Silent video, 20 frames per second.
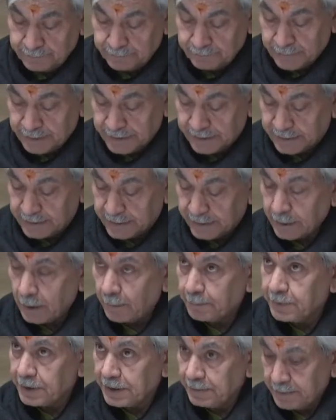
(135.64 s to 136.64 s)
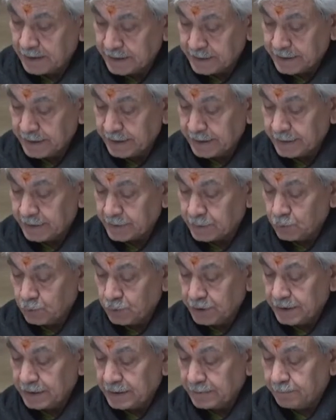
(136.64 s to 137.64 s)
But as an optimistic
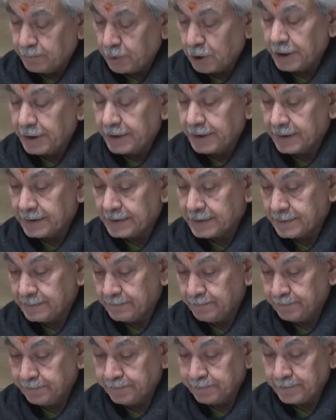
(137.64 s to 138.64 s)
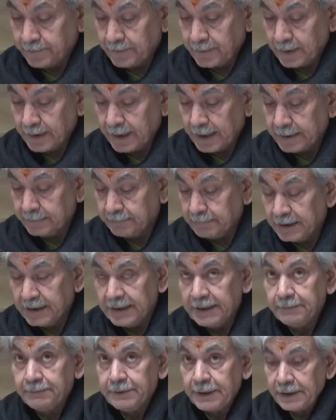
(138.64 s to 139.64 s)
student of politics, I
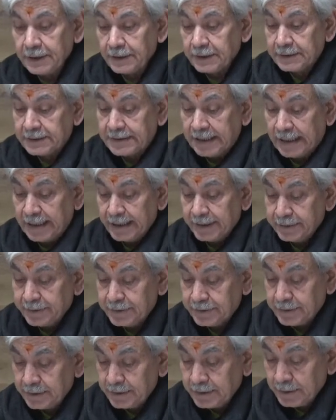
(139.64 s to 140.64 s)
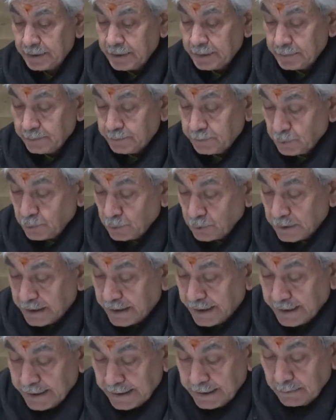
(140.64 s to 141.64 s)
believe the young talent pool
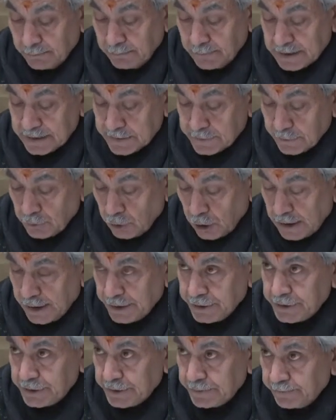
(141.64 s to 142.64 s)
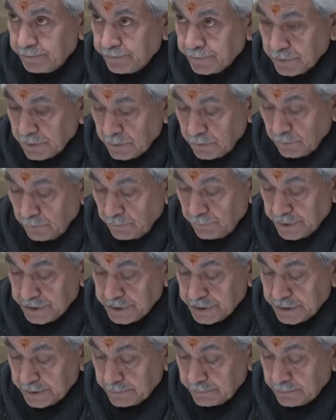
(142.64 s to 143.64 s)
carrying immense knowledge,
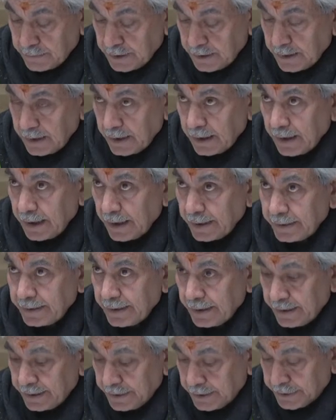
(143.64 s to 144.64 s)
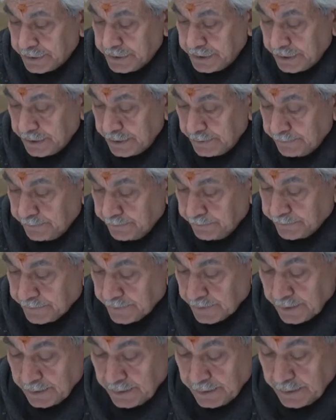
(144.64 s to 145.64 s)
wisdom, and energy
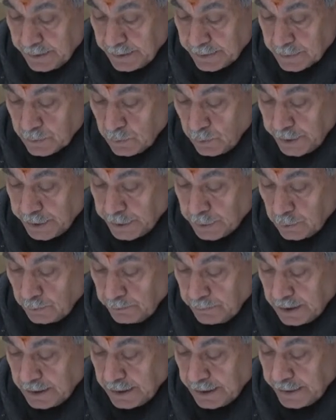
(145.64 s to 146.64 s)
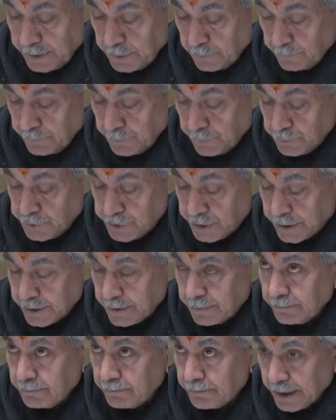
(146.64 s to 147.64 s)
is going to build a new future
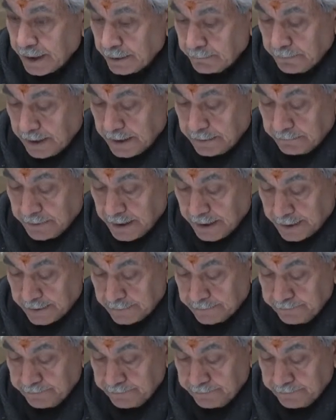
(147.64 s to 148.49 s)
brick by brick.